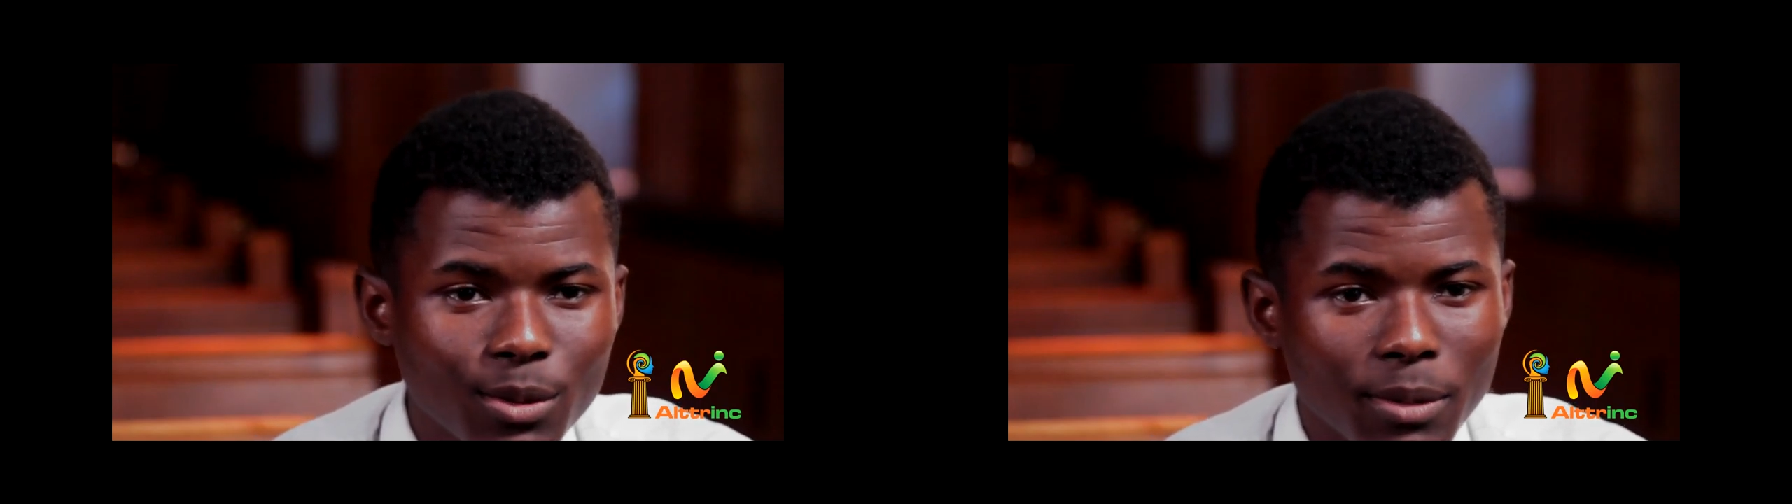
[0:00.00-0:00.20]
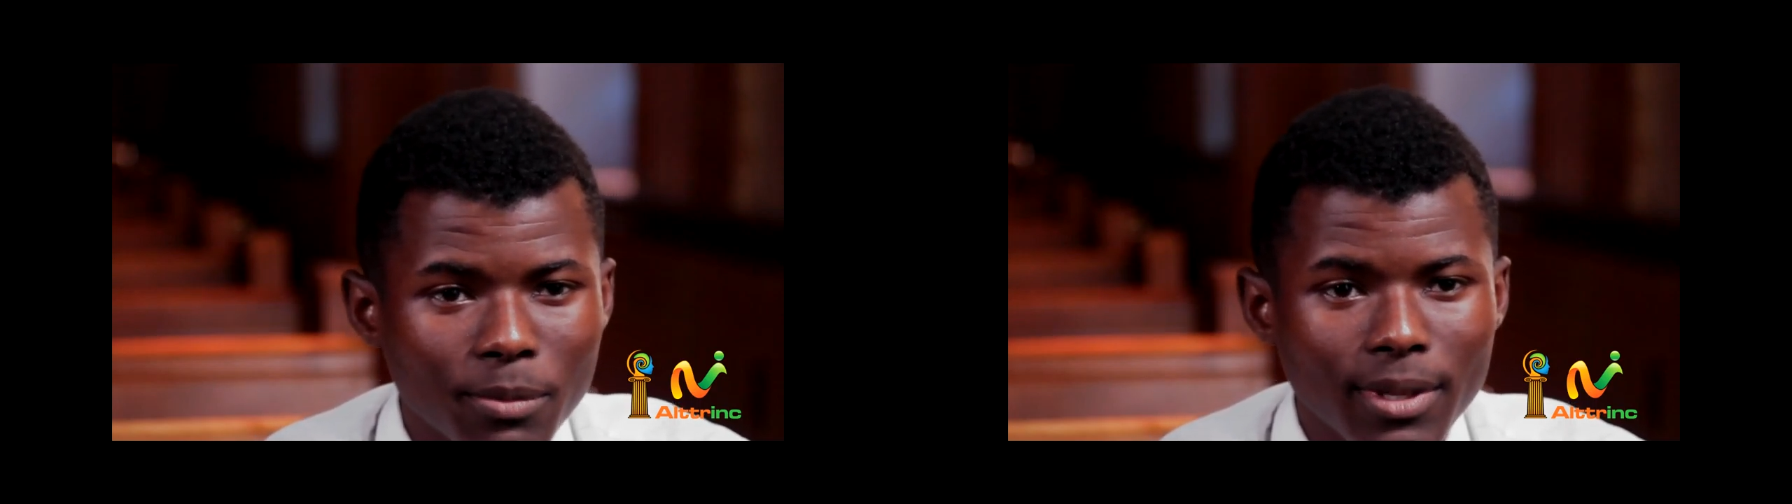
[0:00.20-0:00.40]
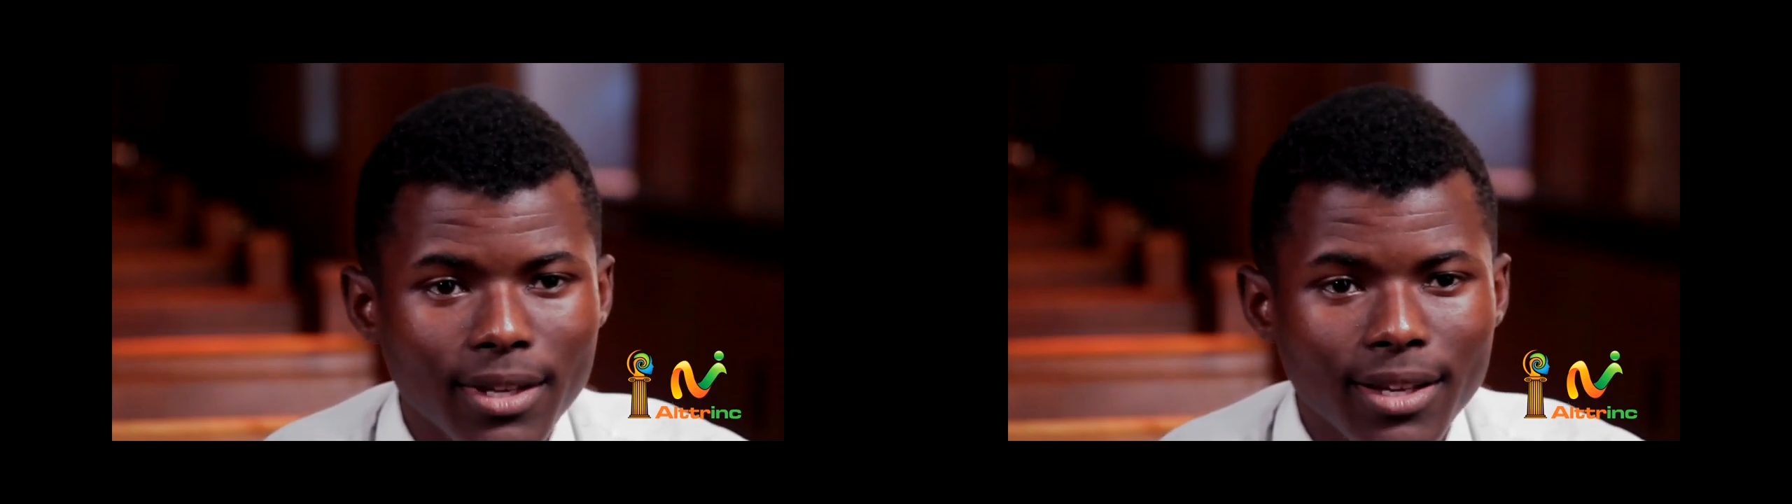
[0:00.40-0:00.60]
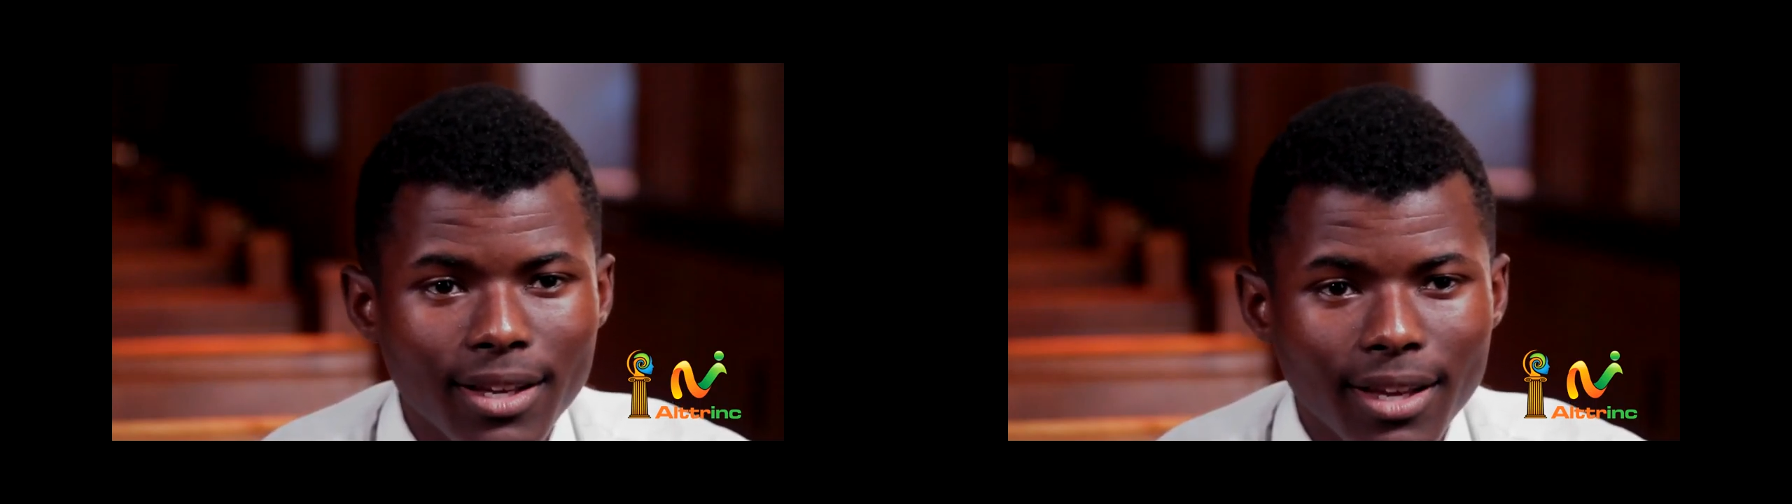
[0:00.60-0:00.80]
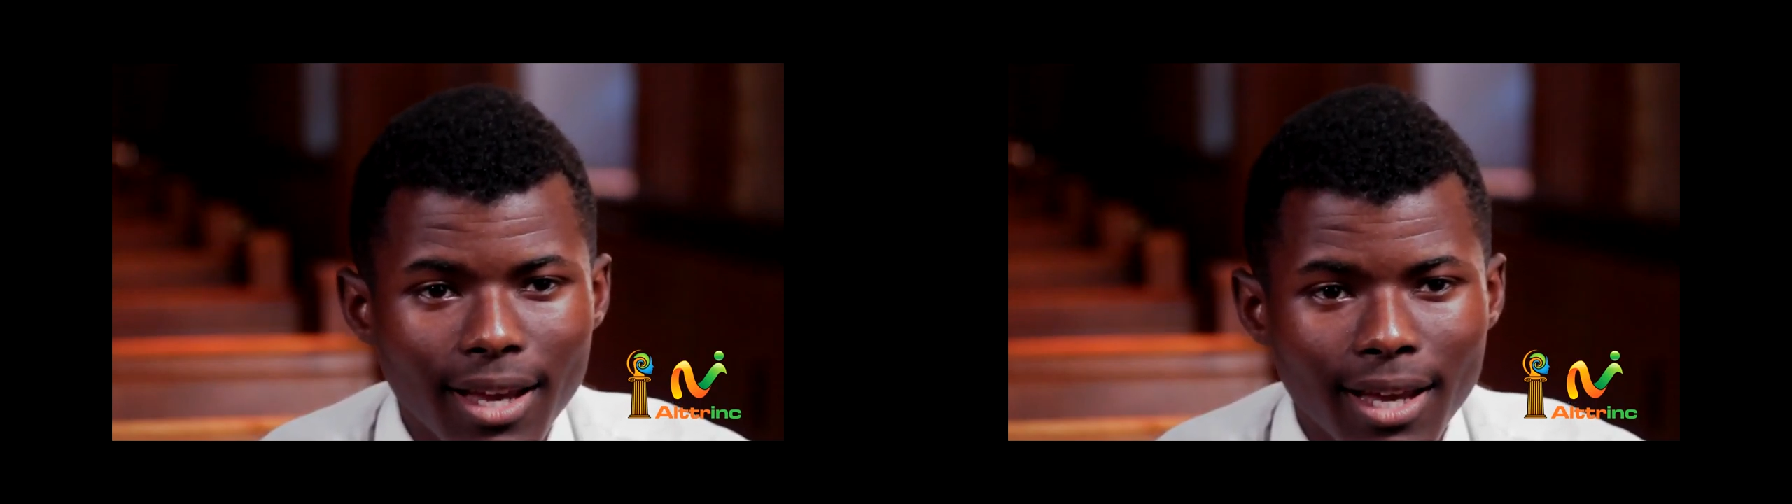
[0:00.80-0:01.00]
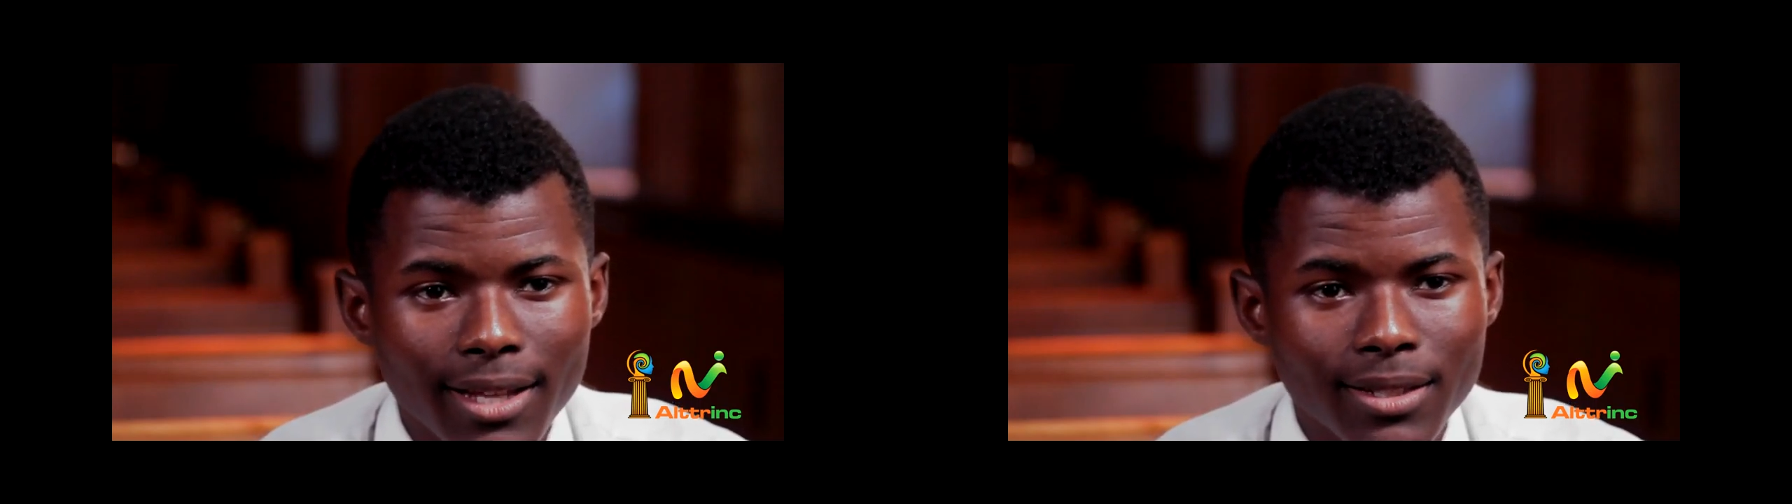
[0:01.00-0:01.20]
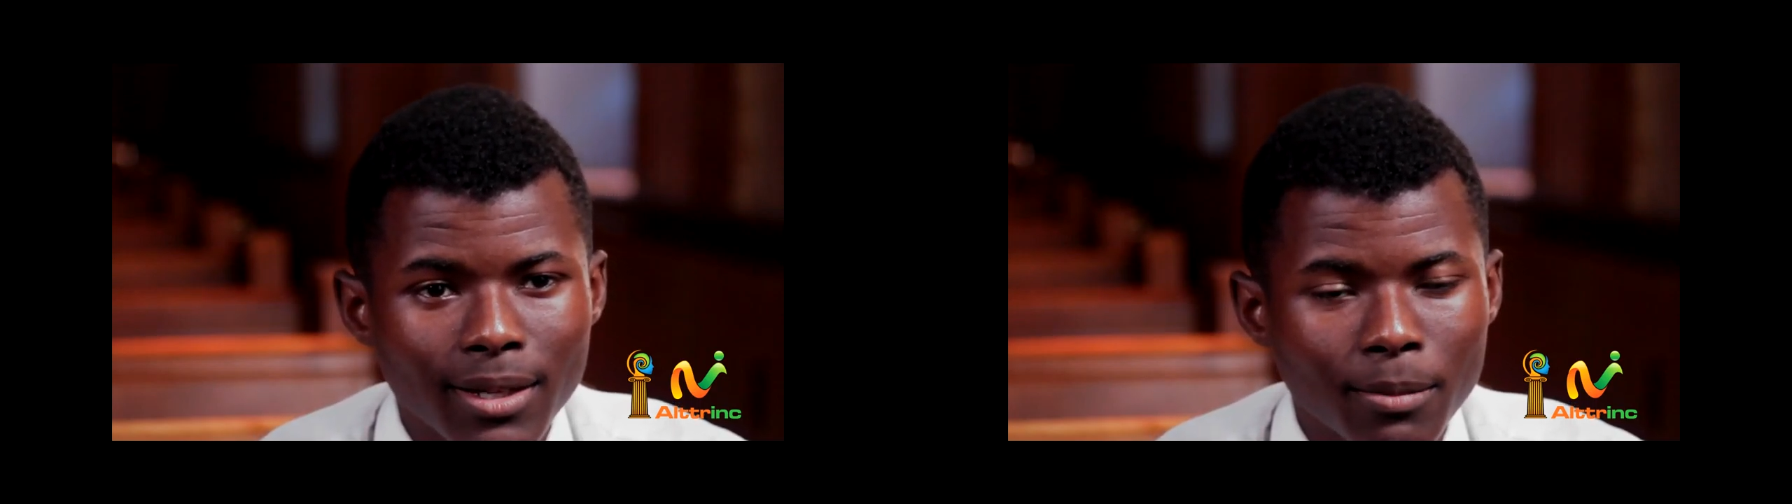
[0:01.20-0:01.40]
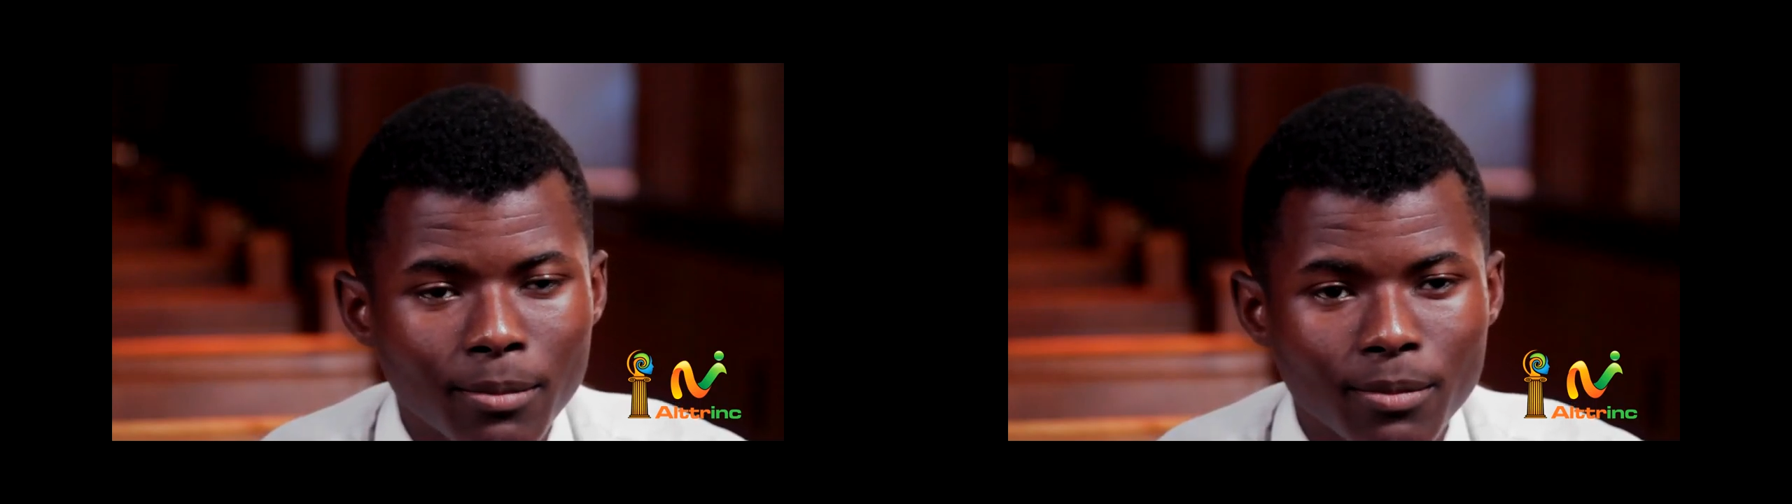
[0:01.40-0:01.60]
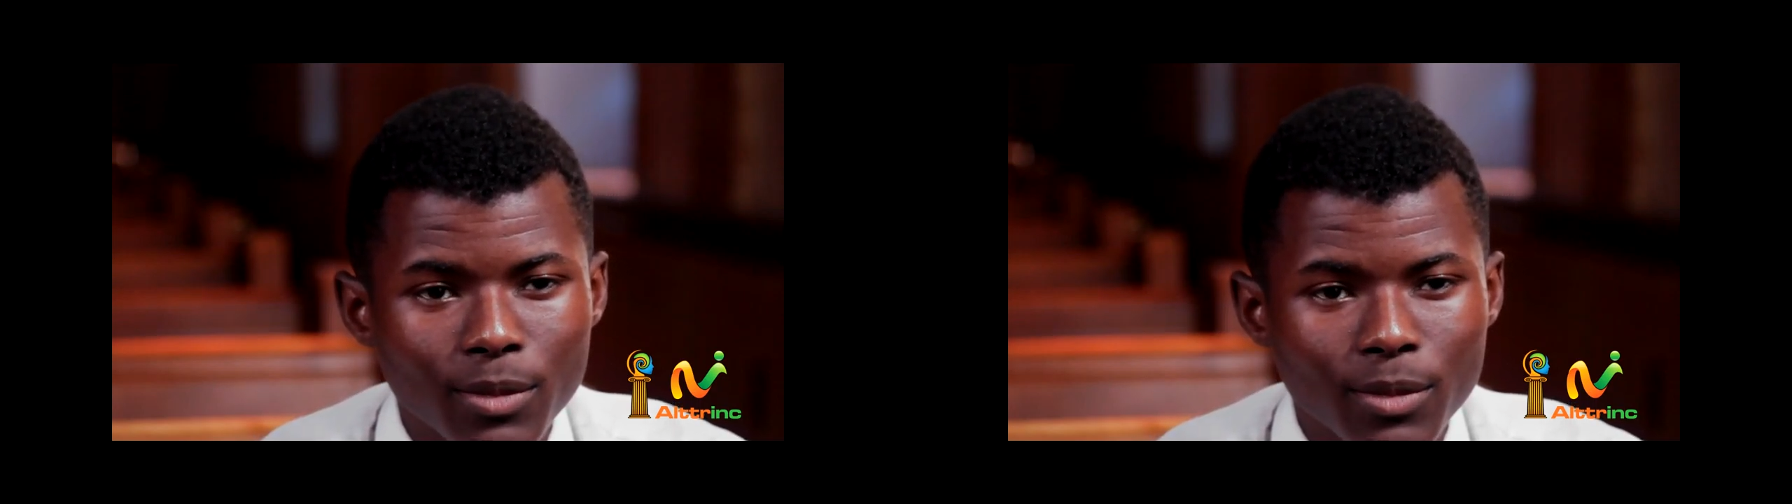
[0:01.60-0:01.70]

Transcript: him, and um,